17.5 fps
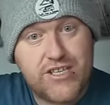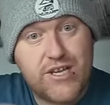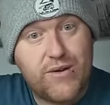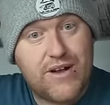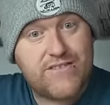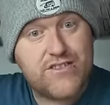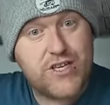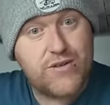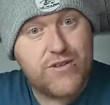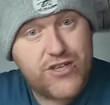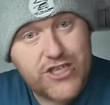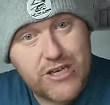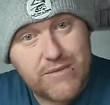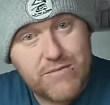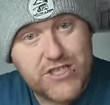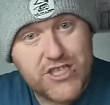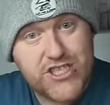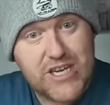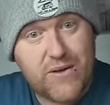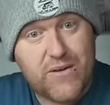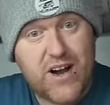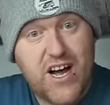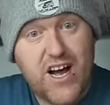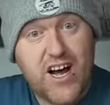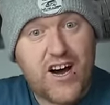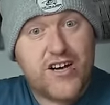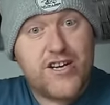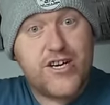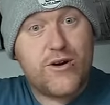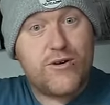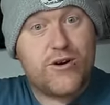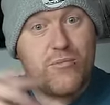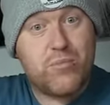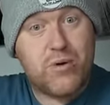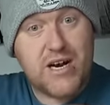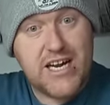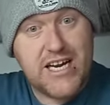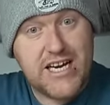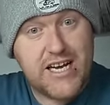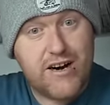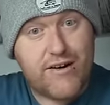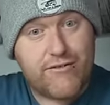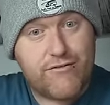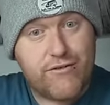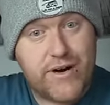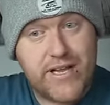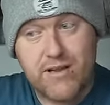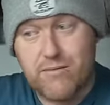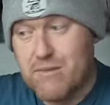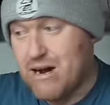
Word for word: I don't have to go to the gym to shower. I can go completely off-grid in